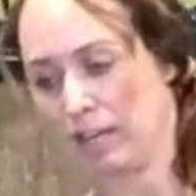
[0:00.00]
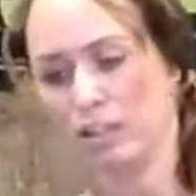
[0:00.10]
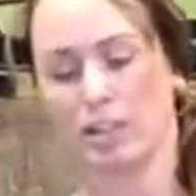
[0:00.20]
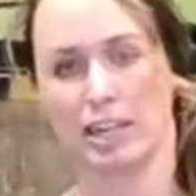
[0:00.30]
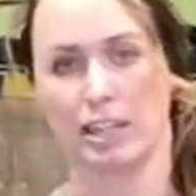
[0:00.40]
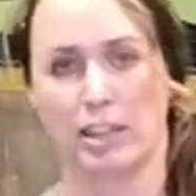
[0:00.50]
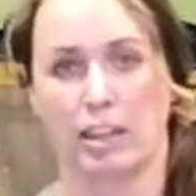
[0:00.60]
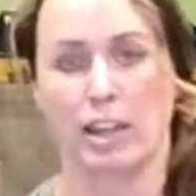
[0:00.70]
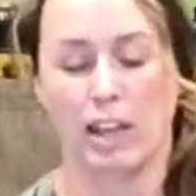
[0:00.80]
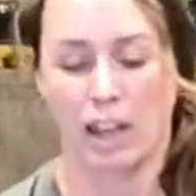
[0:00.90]
underneath.
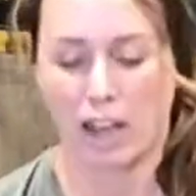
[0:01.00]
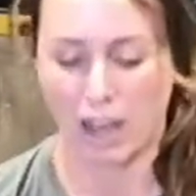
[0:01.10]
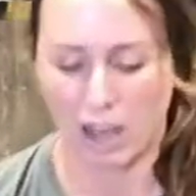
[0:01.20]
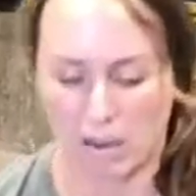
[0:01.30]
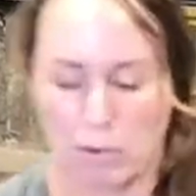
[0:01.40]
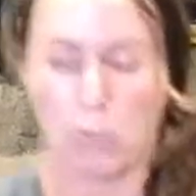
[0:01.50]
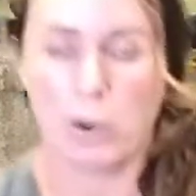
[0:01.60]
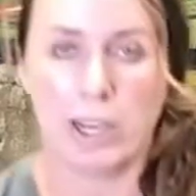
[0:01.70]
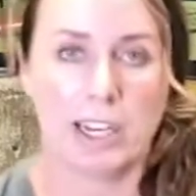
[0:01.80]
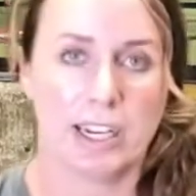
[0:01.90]
Um,
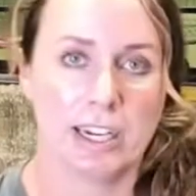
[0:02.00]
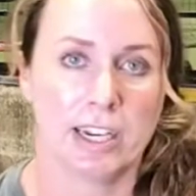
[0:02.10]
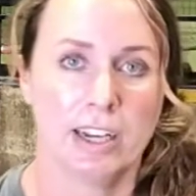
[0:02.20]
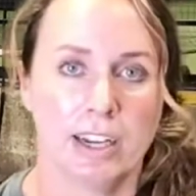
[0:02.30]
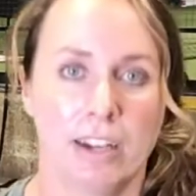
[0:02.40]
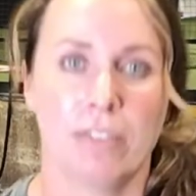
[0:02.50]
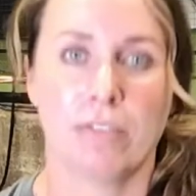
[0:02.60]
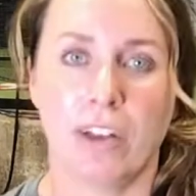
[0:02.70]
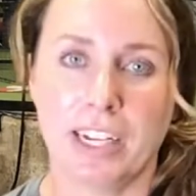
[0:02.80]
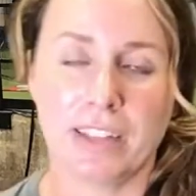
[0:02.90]
one
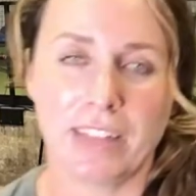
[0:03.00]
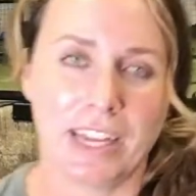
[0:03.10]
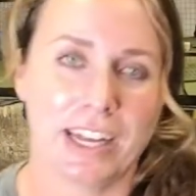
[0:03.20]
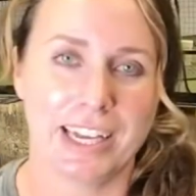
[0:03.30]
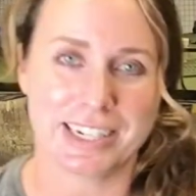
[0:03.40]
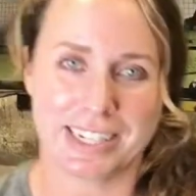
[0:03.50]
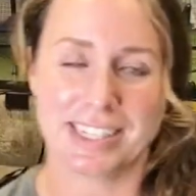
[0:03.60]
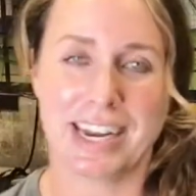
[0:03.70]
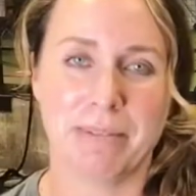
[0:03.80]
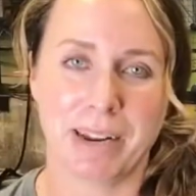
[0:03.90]
funny thing I like to
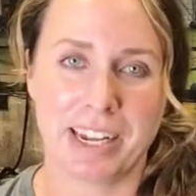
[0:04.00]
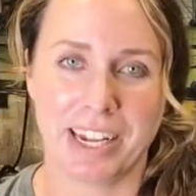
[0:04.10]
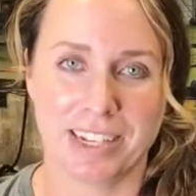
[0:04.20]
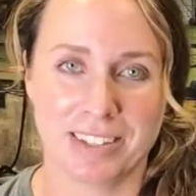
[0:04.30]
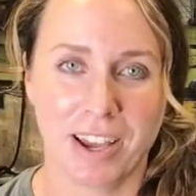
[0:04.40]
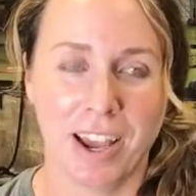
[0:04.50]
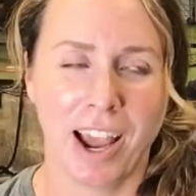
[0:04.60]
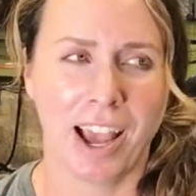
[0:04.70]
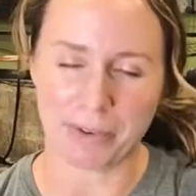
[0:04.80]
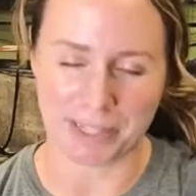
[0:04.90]
say to my kids,
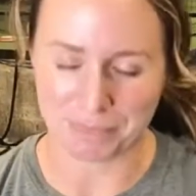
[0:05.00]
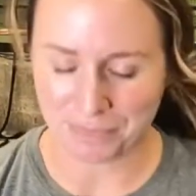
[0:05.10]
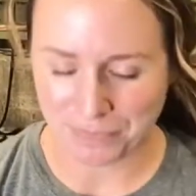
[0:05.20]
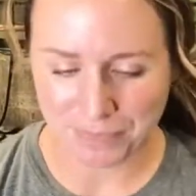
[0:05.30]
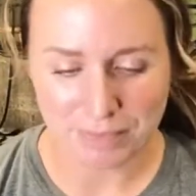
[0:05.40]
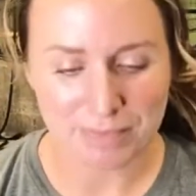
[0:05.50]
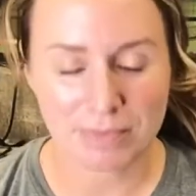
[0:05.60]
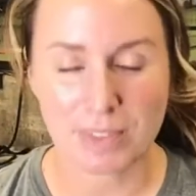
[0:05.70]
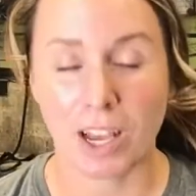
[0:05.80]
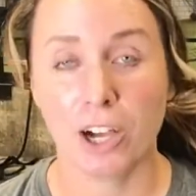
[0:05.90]
anyways,
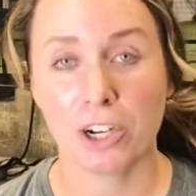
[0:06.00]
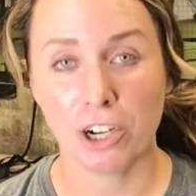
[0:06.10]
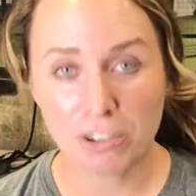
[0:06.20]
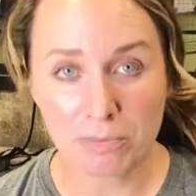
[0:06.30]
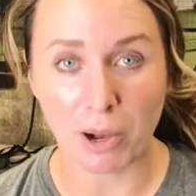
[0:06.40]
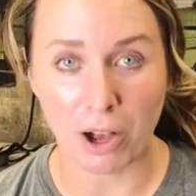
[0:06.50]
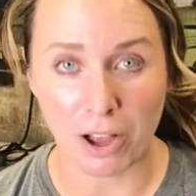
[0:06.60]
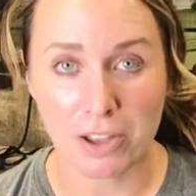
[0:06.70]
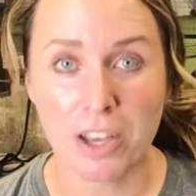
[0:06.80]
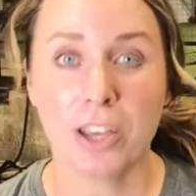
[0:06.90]
a
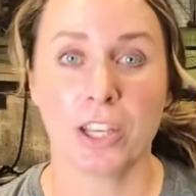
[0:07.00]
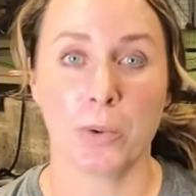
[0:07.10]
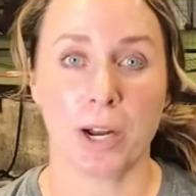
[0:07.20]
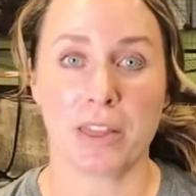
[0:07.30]
curveball, you wanna